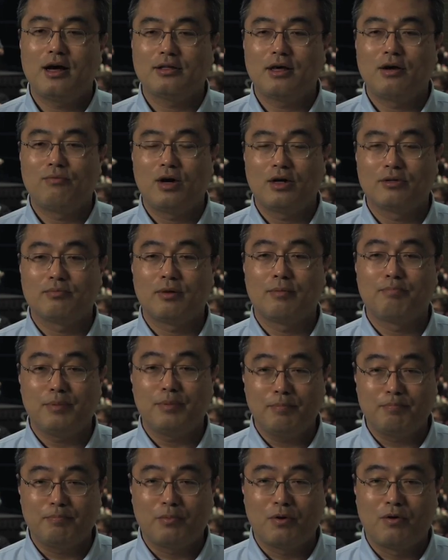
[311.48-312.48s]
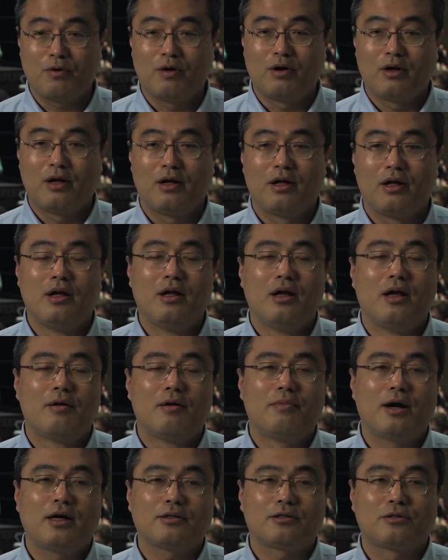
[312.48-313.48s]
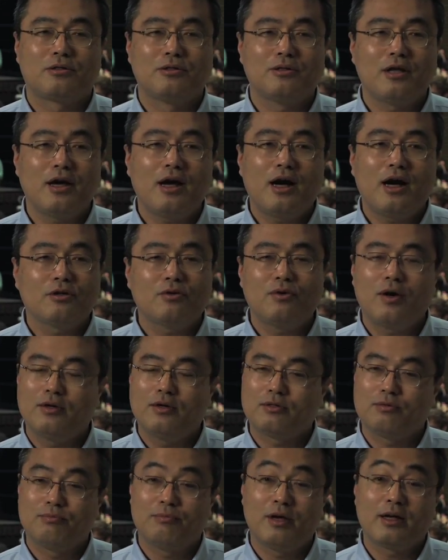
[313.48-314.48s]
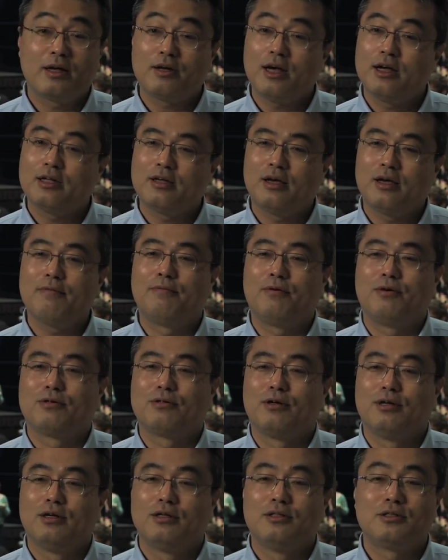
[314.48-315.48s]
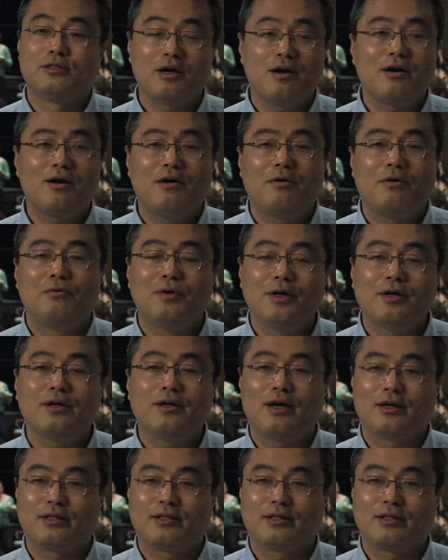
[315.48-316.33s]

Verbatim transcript: other World Bank people. But today I don't want to make any effort. They are really